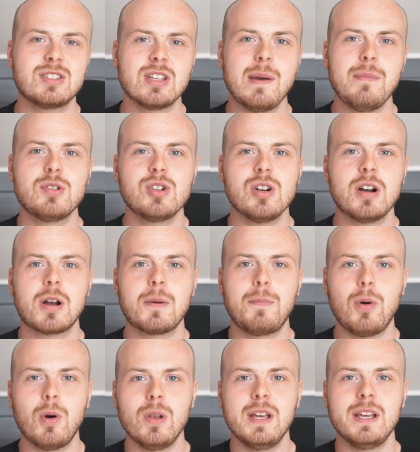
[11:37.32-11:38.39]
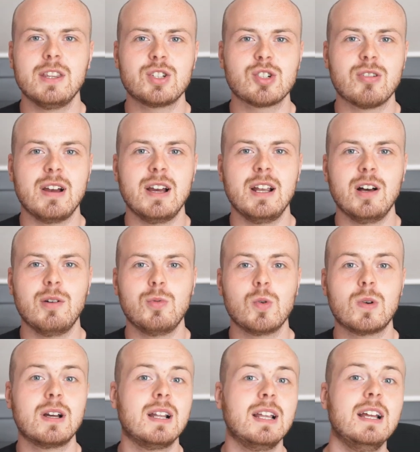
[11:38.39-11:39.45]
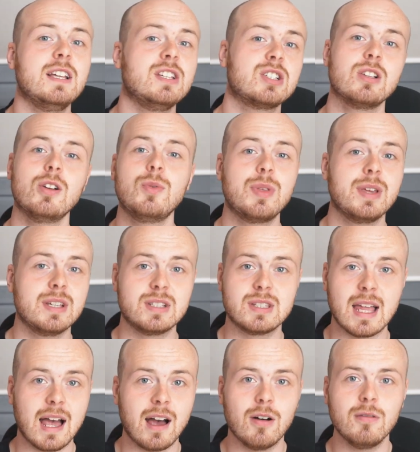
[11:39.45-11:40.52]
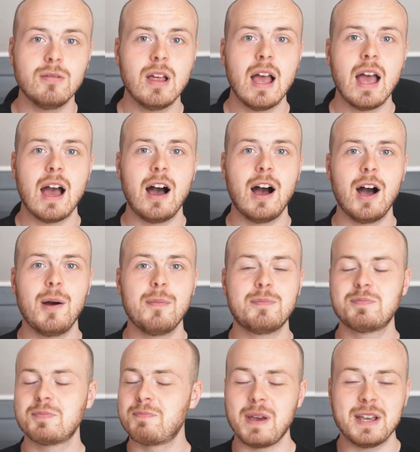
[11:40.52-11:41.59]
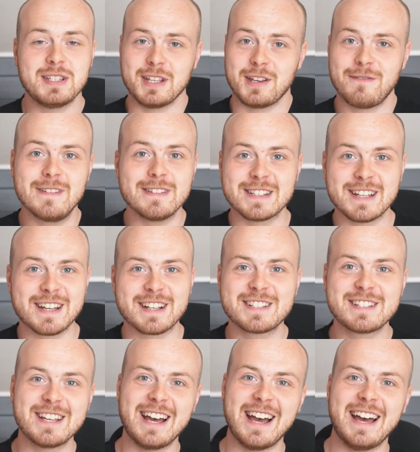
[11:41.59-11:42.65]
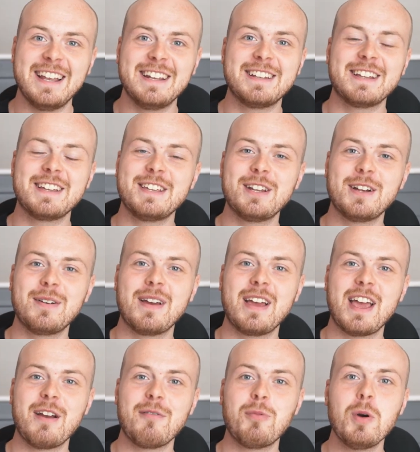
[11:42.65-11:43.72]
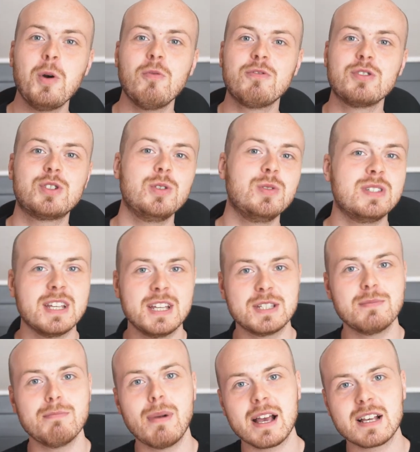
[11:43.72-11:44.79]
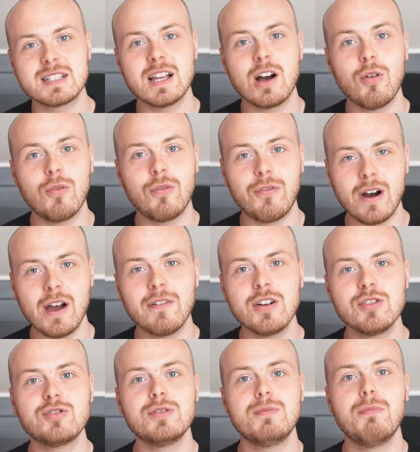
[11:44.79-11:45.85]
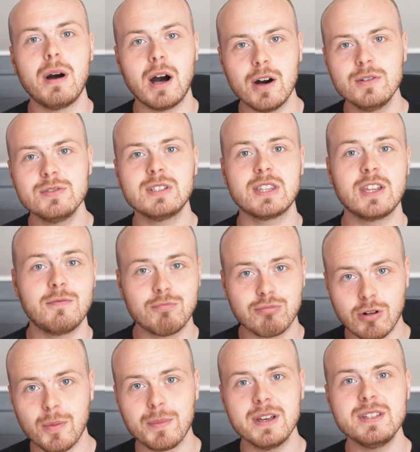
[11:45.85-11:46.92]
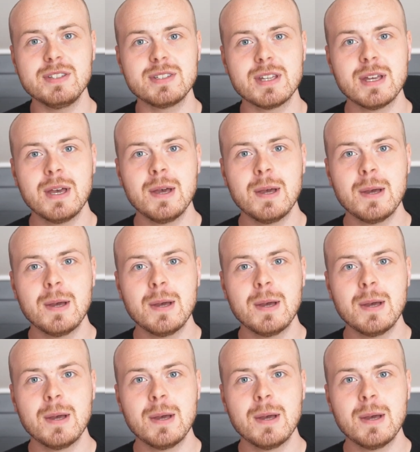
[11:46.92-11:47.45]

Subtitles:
Cybertruck pulling the trailer will clearly slow things down, basic physics, and you know, it will reduce its maxed out 500 miles that they've promised.